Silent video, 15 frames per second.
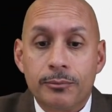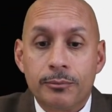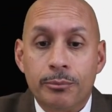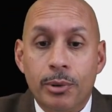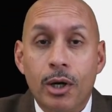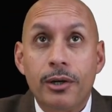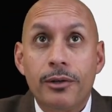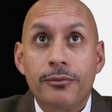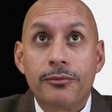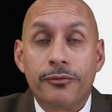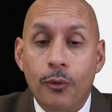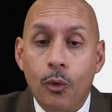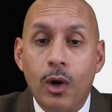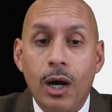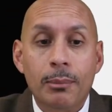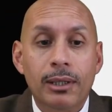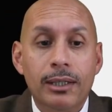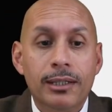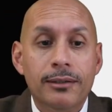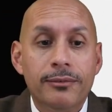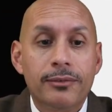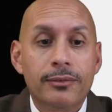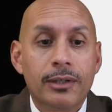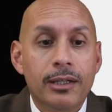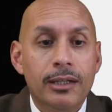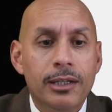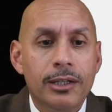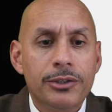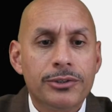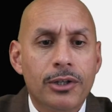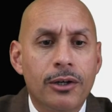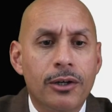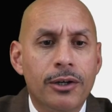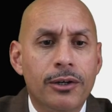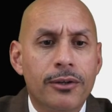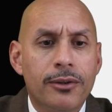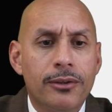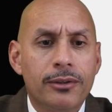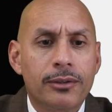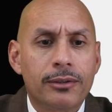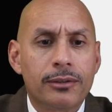part 4, I believe. Here's our Earth.